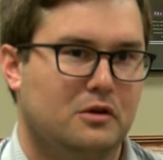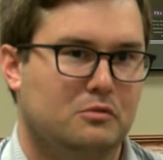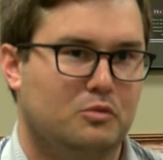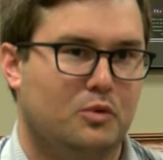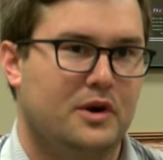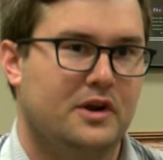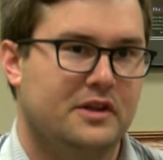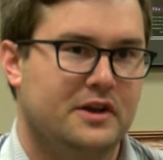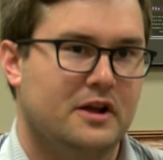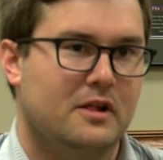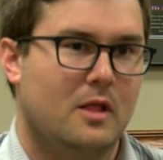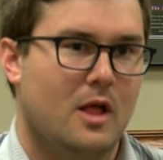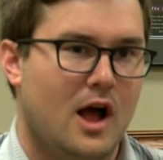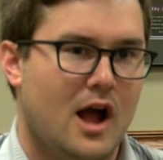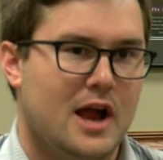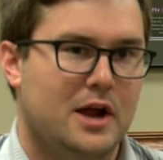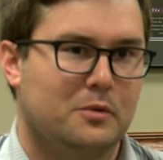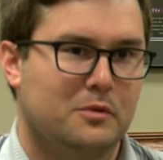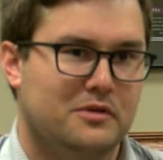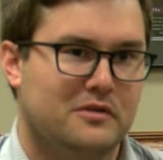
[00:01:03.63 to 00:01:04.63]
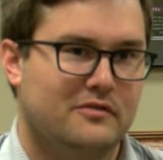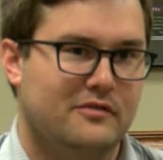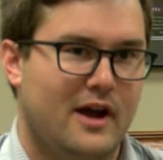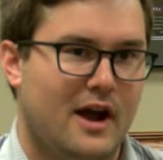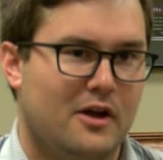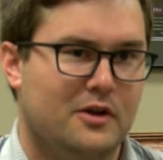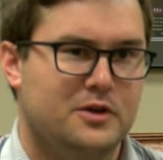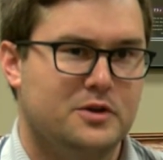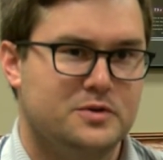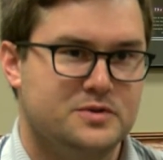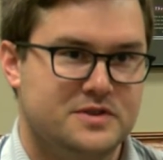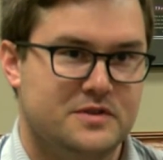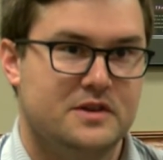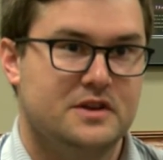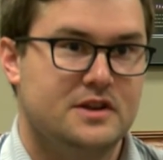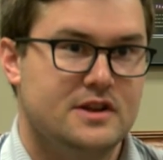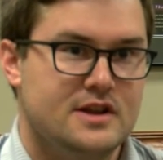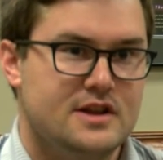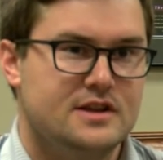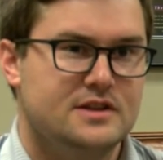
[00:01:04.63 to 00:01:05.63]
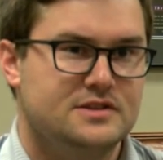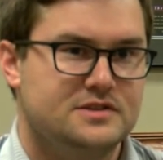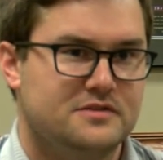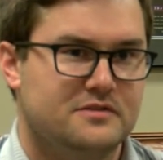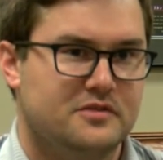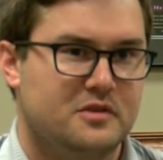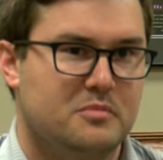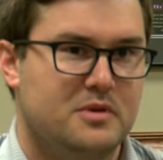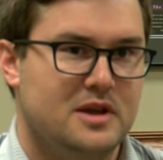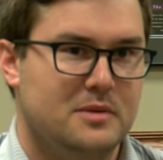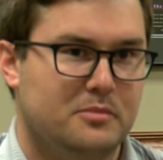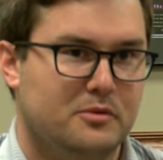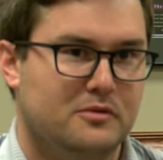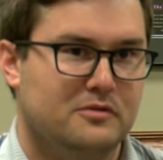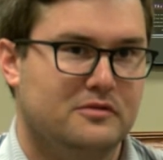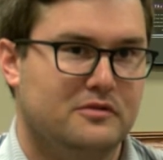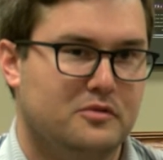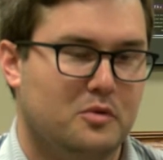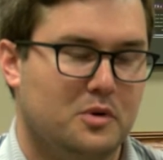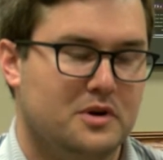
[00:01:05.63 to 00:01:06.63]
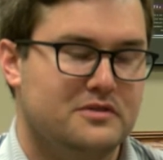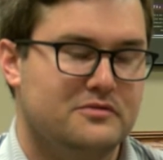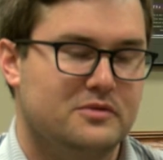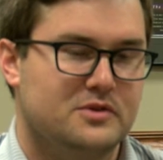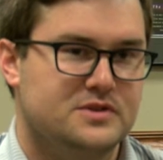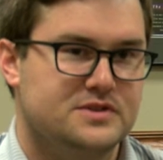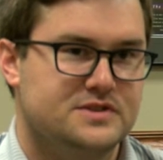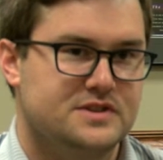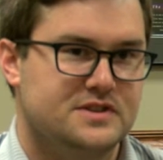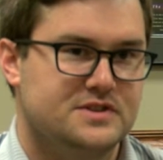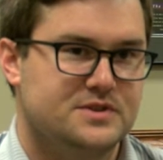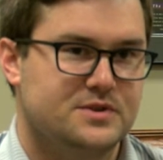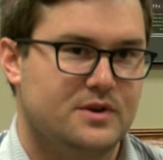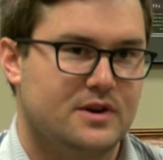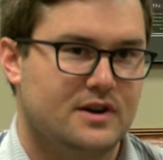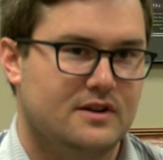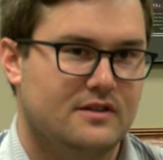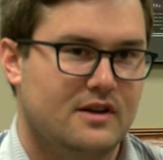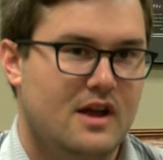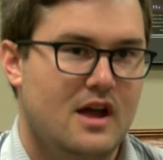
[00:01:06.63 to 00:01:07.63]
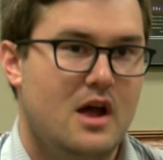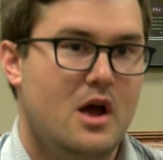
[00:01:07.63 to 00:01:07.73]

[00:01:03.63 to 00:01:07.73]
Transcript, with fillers: really align with the values and the needs of the people of the 41st District.